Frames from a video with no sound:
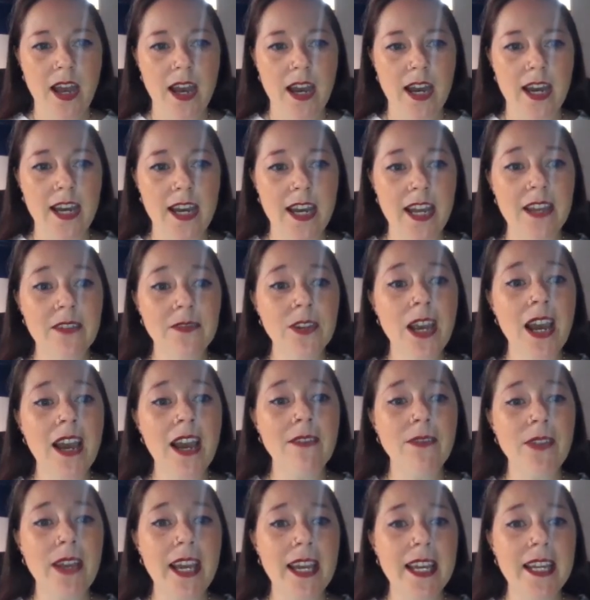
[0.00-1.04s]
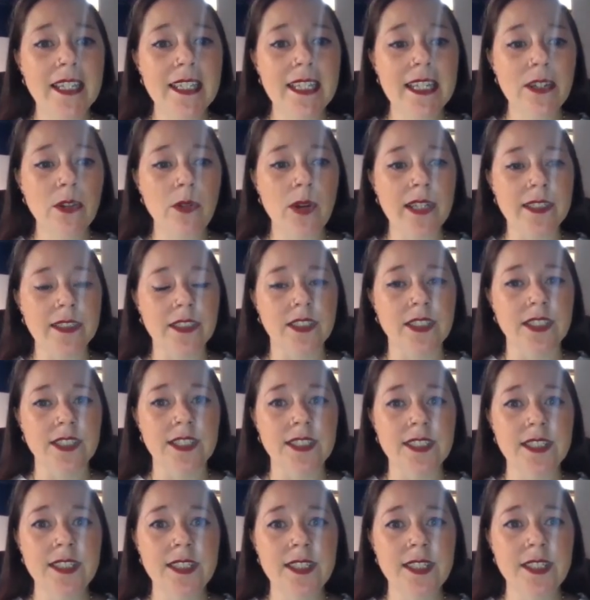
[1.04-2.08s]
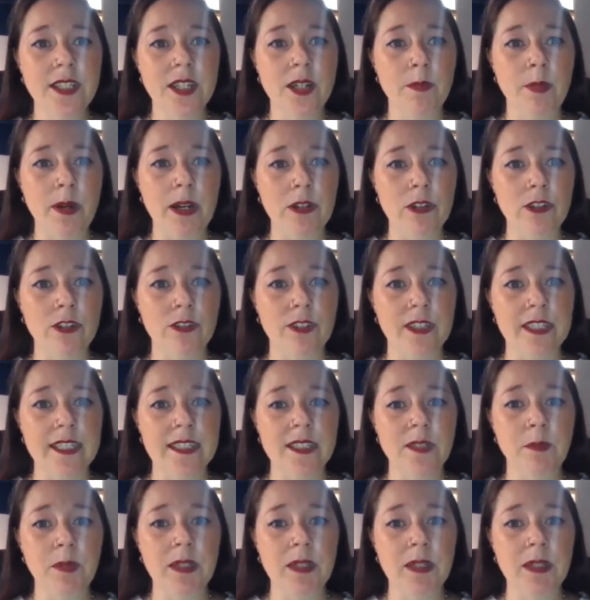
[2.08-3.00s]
If you have any questions about careers,